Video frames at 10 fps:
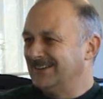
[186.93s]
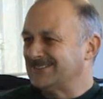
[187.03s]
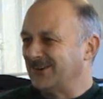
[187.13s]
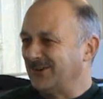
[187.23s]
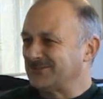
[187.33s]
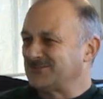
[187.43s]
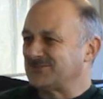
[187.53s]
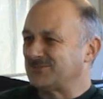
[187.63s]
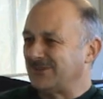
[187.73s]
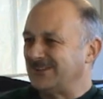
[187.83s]
So I
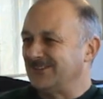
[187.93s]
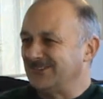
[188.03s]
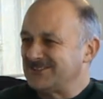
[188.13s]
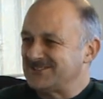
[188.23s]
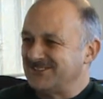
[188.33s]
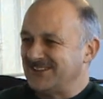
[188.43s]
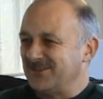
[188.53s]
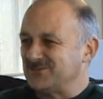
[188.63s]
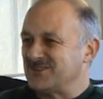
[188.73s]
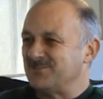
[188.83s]
just realised that
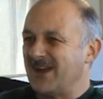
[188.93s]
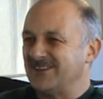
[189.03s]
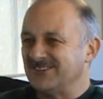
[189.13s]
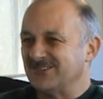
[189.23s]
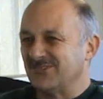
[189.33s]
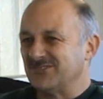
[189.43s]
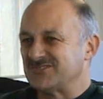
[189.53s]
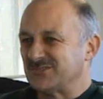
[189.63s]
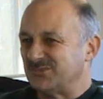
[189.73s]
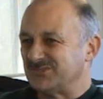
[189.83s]
that was the banter that Ron
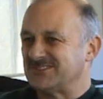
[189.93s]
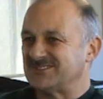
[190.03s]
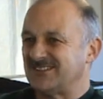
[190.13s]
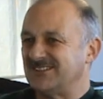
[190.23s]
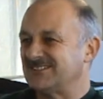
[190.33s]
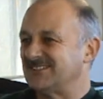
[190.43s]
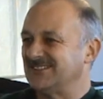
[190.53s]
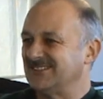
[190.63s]
Saunders did